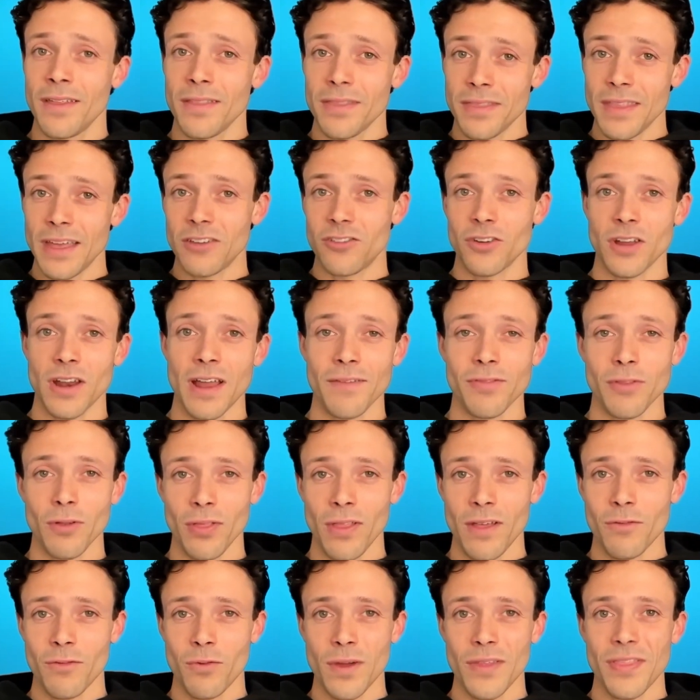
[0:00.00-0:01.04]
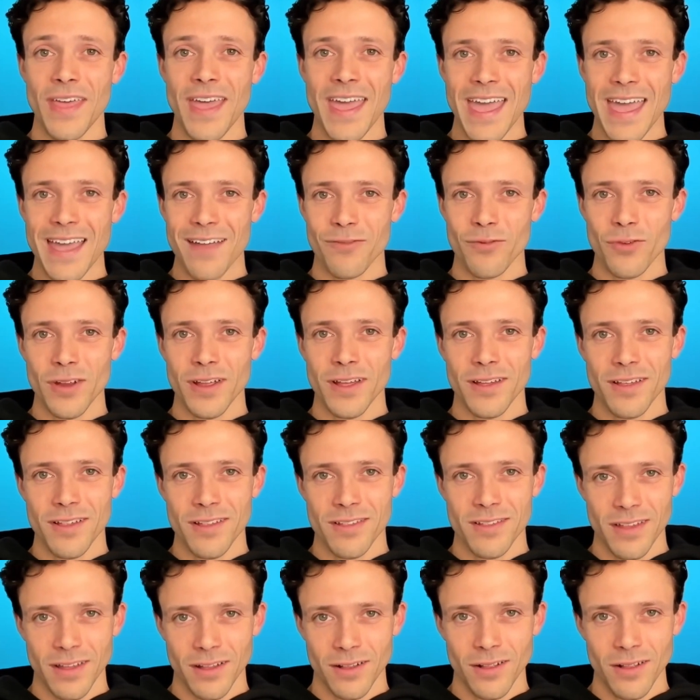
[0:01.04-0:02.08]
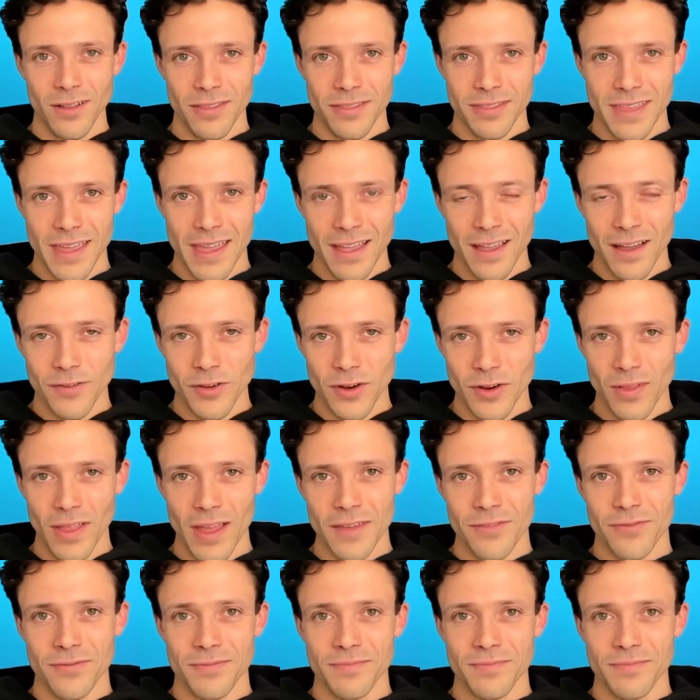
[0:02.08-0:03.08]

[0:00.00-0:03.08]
that you're gonna have to live with every single day of your life.